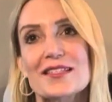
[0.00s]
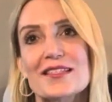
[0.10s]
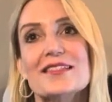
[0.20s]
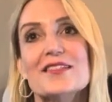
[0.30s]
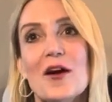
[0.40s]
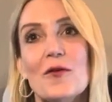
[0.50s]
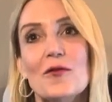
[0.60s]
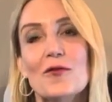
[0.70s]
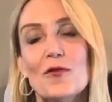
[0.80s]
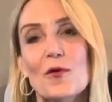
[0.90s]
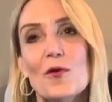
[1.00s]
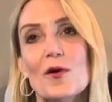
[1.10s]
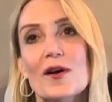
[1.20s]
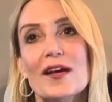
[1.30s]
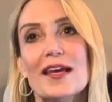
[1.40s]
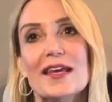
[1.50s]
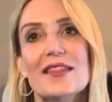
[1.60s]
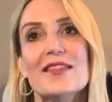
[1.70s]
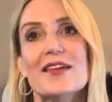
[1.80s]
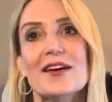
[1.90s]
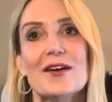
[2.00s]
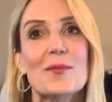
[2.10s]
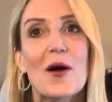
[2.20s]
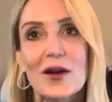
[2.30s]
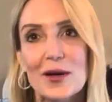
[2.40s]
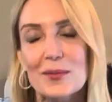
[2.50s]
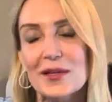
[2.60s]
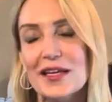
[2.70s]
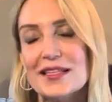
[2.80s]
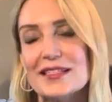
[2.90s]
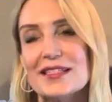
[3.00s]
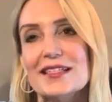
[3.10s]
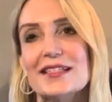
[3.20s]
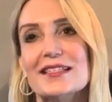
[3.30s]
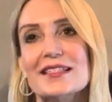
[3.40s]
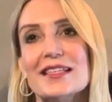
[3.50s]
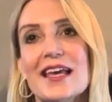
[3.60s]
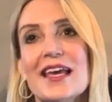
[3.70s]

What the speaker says: is known for in their marketplaces,